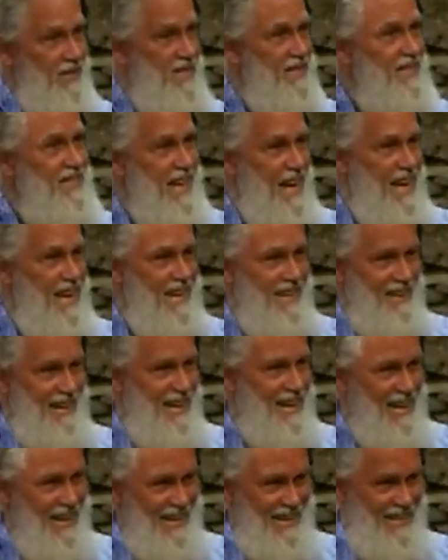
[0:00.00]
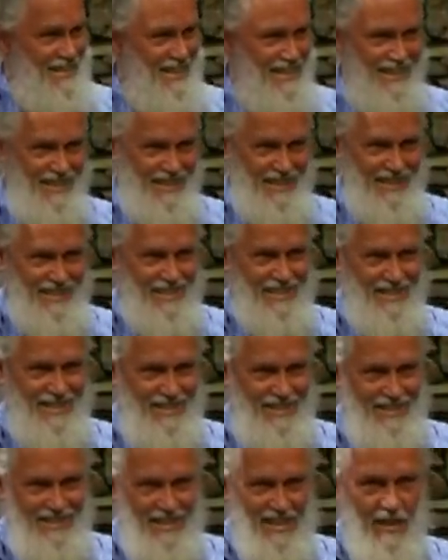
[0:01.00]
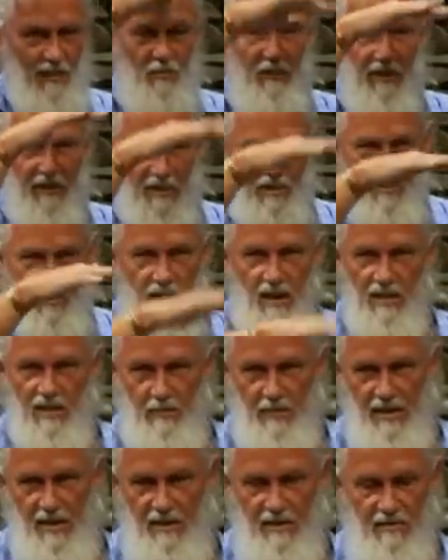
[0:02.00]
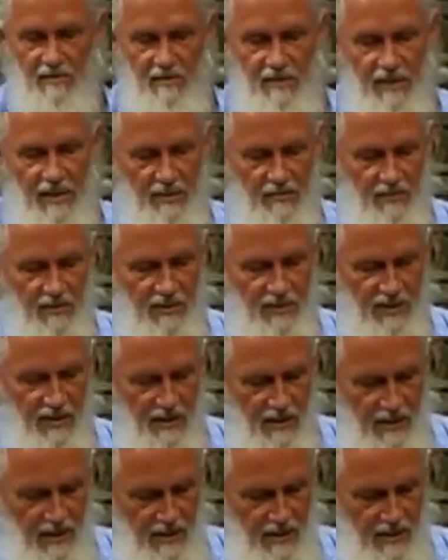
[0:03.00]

to stay in the highest teachings. Okay, we're going to talk about other levels,